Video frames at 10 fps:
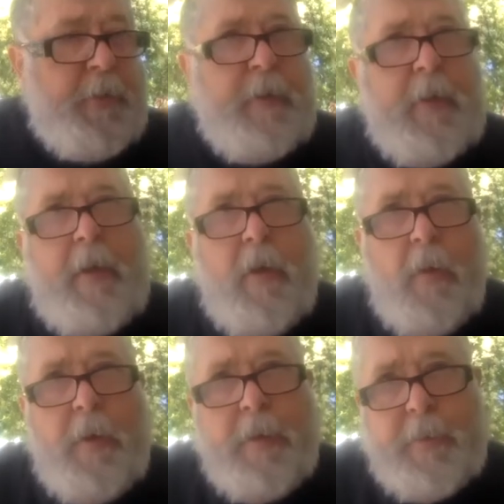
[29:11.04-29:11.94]
thing they
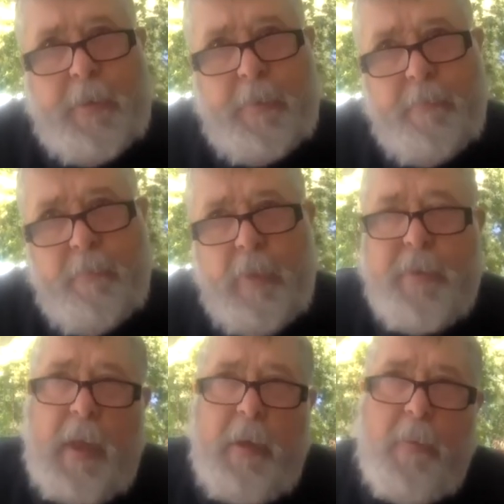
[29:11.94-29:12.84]
noticed,
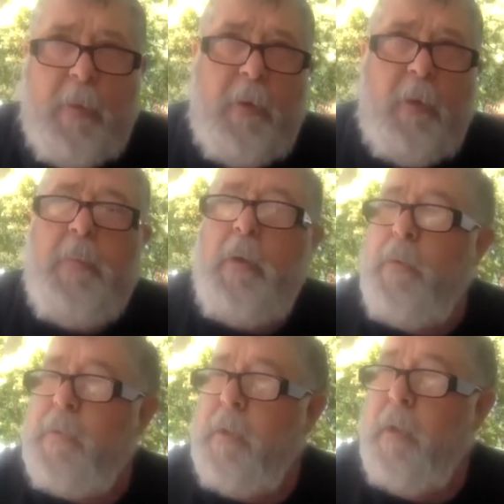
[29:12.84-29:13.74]
they were a little
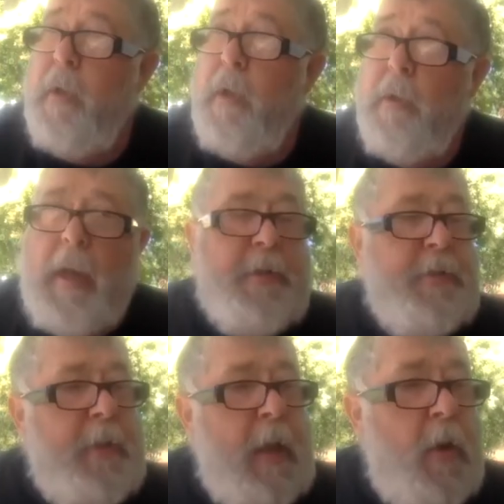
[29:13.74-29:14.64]
amused. Next
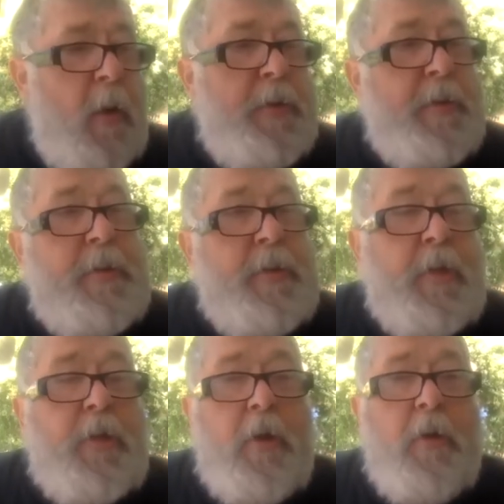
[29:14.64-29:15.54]
thing they noticed is
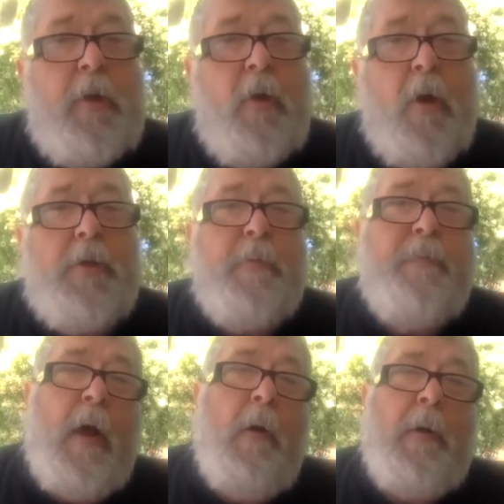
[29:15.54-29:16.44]
security guards were
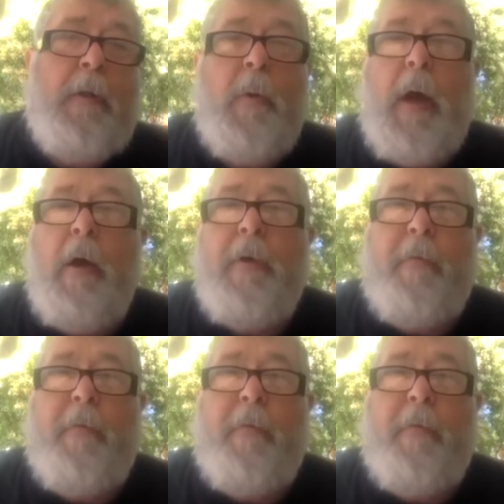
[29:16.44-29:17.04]
following them around